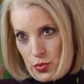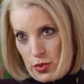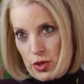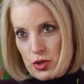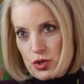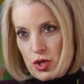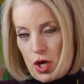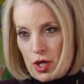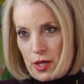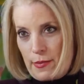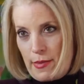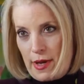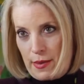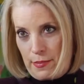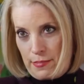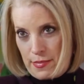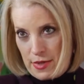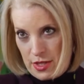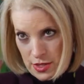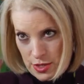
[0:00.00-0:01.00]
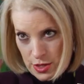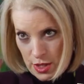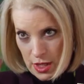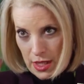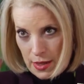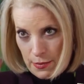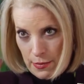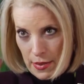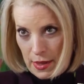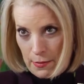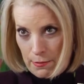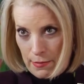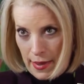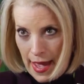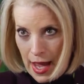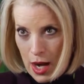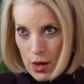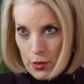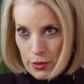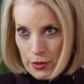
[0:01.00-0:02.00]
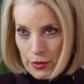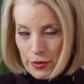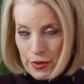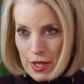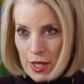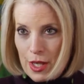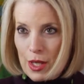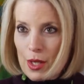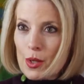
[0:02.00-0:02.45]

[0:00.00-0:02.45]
when you talk about a study being powered.